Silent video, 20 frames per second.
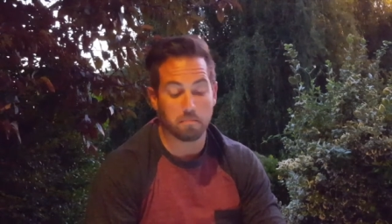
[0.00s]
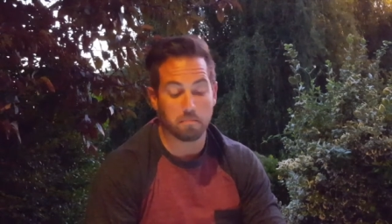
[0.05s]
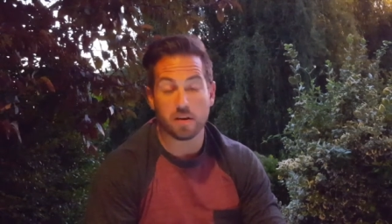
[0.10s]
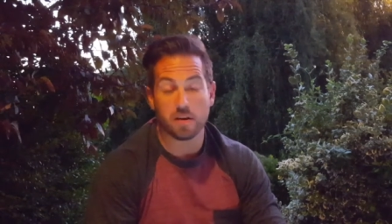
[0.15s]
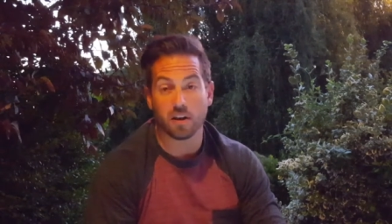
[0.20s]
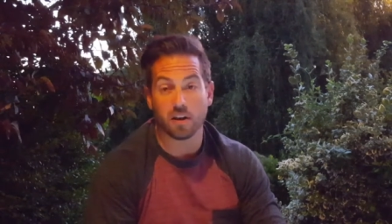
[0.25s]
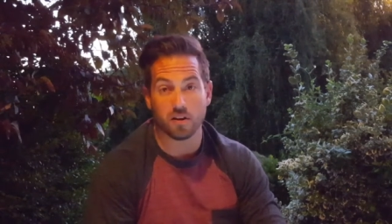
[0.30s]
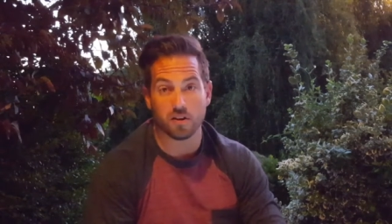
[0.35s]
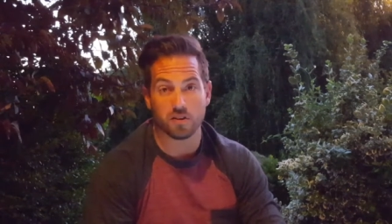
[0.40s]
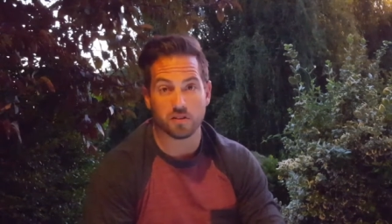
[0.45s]

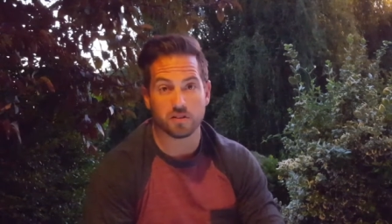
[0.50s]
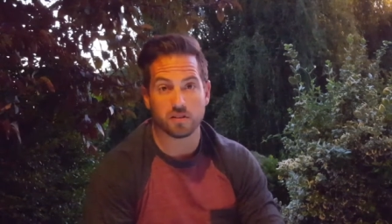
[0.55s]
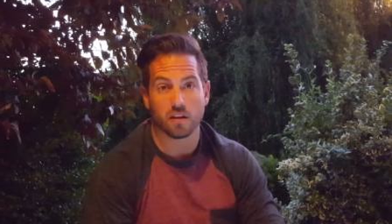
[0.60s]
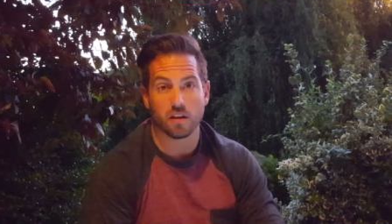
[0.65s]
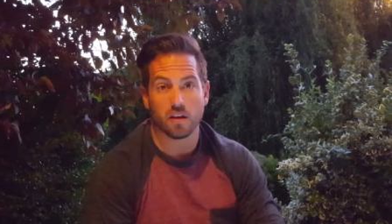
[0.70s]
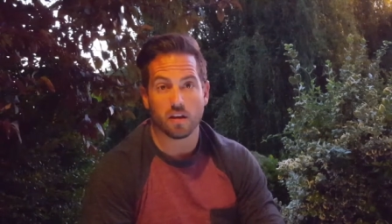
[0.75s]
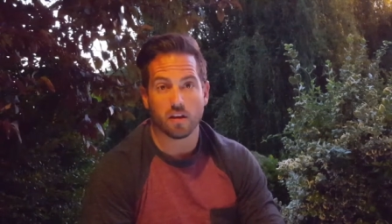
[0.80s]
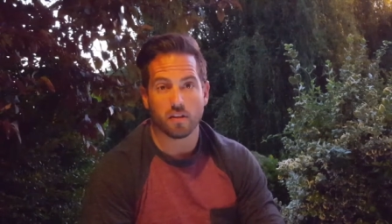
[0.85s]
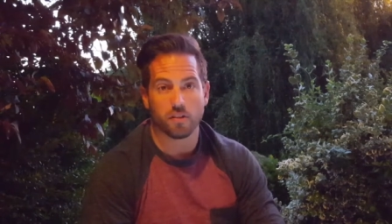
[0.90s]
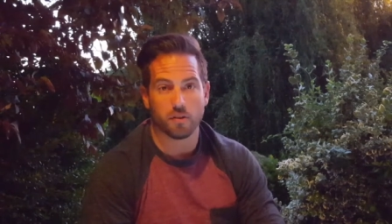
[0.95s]
mirrors
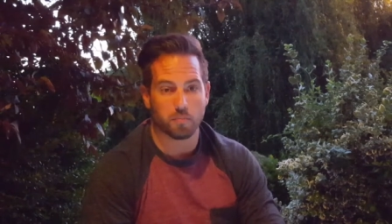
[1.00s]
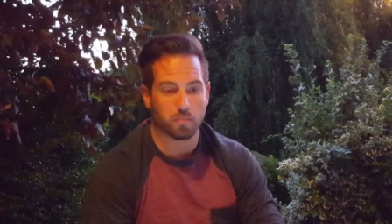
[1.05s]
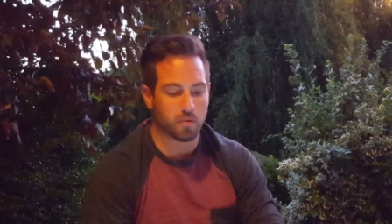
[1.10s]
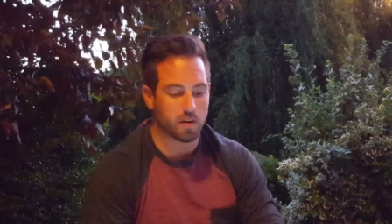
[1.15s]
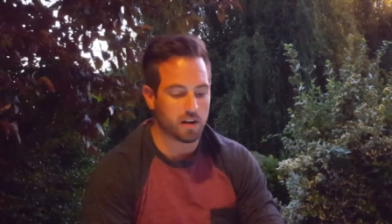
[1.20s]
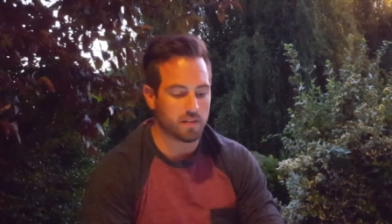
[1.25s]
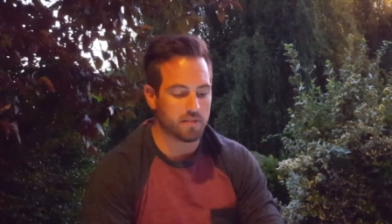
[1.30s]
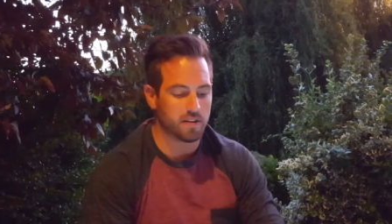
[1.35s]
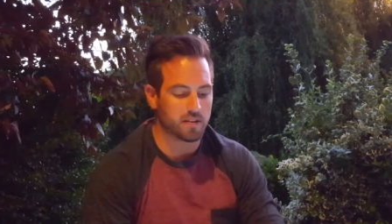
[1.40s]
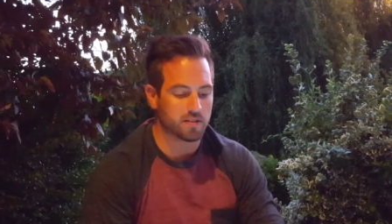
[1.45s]
the
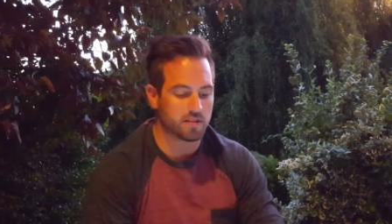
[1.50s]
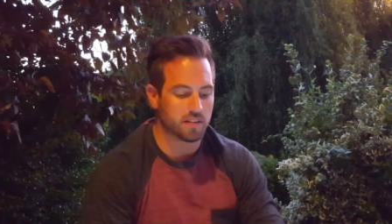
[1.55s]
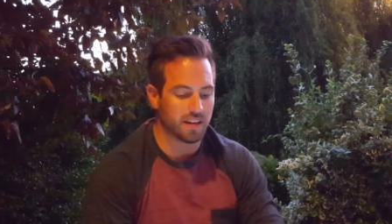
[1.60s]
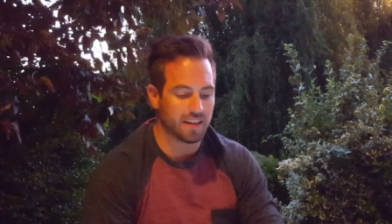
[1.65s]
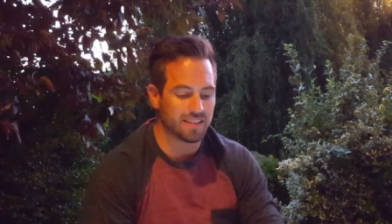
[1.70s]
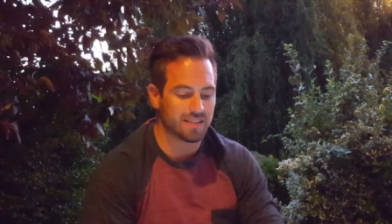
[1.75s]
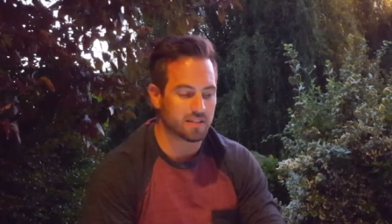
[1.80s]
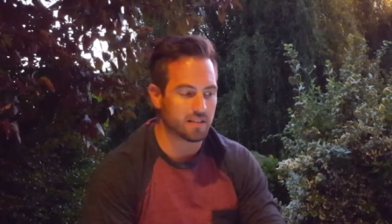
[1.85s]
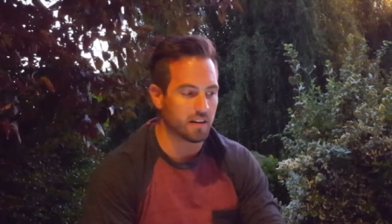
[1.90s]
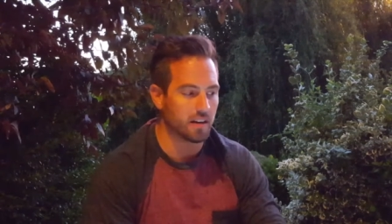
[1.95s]
previous
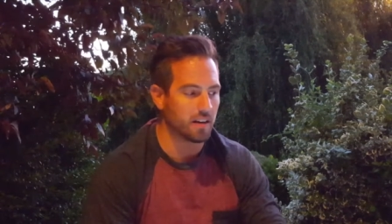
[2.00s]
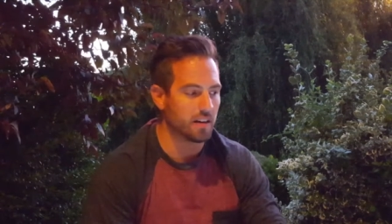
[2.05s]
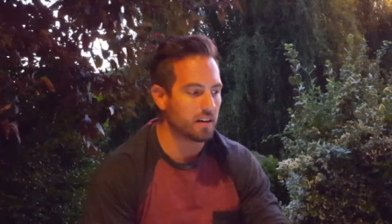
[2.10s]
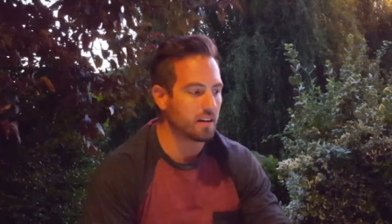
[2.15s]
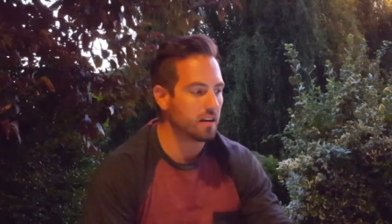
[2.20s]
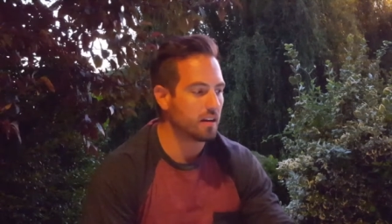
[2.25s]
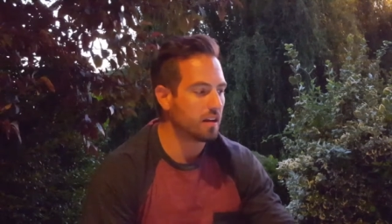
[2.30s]
incident.